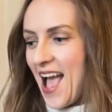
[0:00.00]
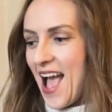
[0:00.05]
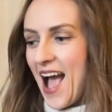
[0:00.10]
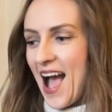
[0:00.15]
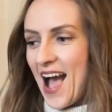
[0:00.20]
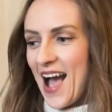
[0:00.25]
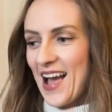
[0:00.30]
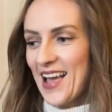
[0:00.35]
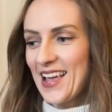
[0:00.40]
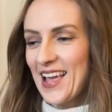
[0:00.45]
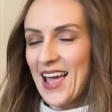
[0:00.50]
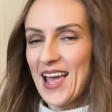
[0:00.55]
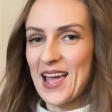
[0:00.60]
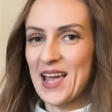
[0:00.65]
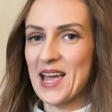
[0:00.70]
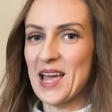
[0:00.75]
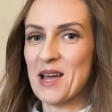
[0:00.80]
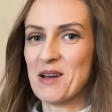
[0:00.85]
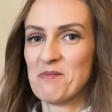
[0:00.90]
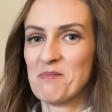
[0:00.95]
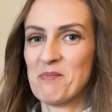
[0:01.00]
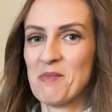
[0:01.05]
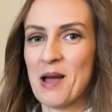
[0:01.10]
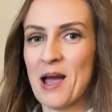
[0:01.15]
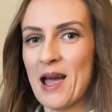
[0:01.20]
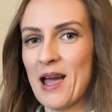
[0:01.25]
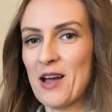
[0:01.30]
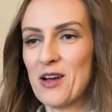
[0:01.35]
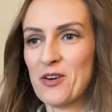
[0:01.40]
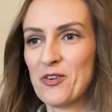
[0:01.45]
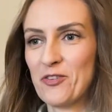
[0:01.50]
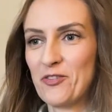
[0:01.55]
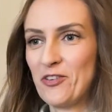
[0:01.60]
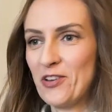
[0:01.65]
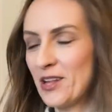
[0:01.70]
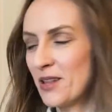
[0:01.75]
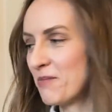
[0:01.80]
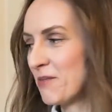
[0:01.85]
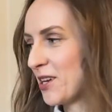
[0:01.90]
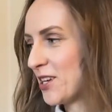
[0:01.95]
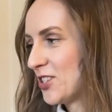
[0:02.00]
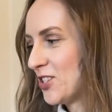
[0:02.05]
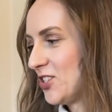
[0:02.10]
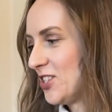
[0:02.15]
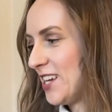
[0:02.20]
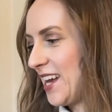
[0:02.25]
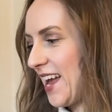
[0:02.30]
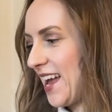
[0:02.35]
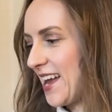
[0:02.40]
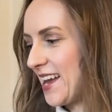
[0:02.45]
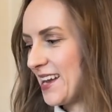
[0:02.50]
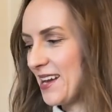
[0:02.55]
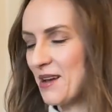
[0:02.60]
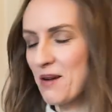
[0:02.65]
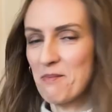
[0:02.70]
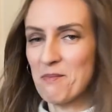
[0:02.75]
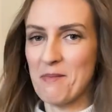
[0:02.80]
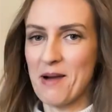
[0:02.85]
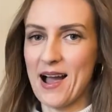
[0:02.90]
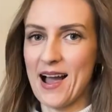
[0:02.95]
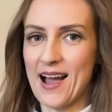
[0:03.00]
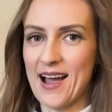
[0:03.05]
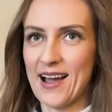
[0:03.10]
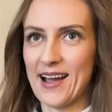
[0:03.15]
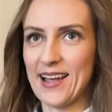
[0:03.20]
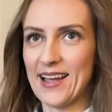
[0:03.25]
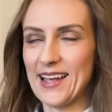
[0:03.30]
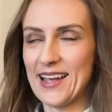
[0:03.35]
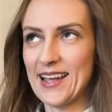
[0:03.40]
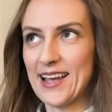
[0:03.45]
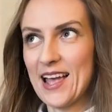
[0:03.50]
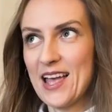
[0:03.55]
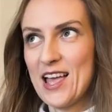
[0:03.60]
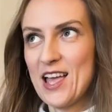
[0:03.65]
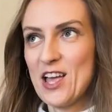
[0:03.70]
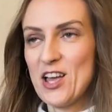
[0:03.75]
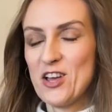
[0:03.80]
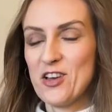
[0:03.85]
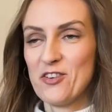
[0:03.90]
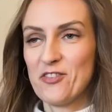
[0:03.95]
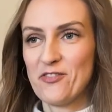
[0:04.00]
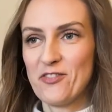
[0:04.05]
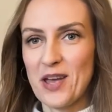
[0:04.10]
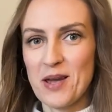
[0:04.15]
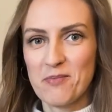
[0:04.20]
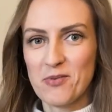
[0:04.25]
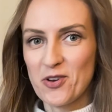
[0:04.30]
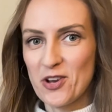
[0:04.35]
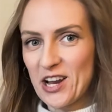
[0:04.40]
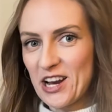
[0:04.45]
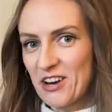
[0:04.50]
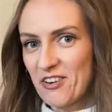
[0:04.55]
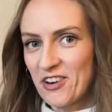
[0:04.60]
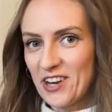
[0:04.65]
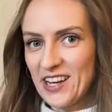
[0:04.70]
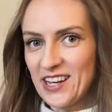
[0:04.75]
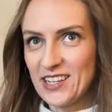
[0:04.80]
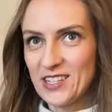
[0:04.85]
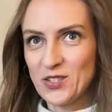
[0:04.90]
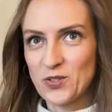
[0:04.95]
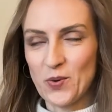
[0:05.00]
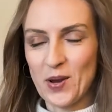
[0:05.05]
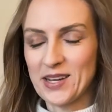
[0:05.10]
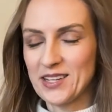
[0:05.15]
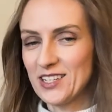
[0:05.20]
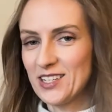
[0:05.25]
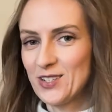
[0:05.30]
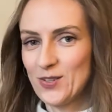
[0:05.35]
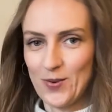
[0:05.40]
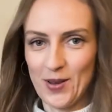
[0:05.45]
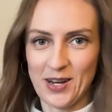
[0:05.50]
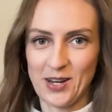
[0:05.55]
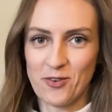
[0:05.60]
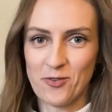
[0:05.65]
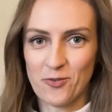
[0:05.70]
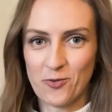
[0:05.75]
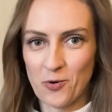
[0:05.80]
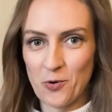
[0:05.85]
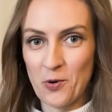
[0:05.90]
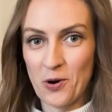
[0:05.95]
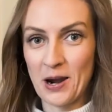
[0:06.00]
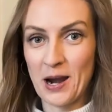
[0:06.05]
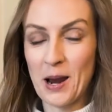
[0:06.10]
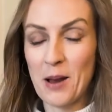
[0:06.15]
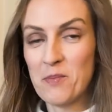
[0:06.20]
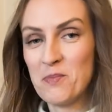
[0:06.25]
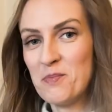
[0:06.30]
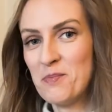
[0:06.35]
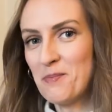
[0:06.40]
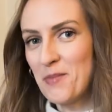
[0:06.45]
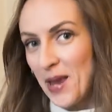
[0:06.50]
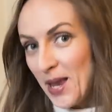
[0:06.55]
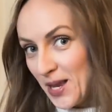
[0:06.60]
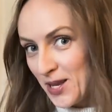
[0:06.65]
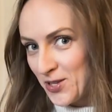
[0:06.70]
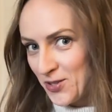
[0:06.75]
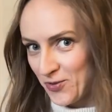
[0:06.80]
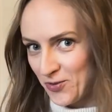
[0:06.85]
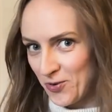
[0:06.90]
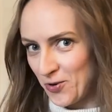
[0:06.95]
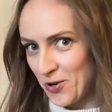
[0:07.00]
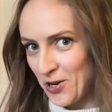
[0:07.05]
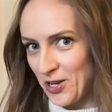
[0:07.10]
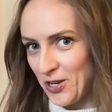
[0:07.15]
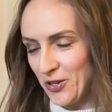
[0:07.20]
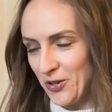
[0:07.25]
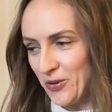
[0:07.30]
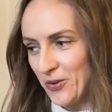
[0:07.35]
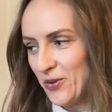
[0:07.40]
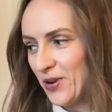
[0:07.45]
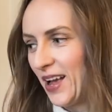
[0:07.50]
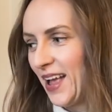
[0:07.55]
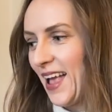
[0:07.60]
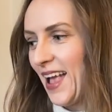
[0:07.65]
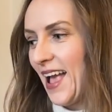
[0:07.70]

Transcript: I am filming today my February 2024 makes for you,